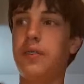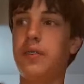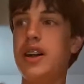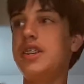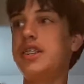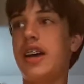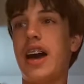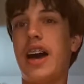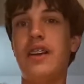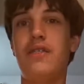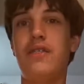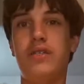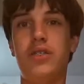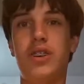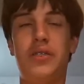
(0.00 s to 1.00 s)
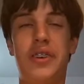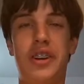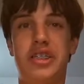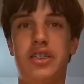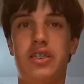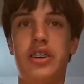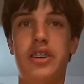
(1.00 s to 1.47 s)
the ones that I will
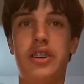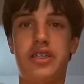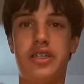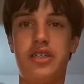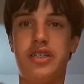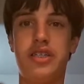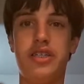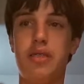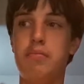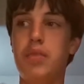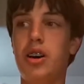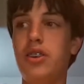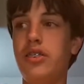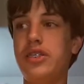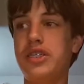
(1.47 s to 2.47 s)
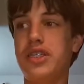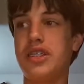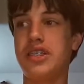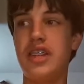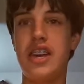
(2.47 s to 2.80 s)
return to the most,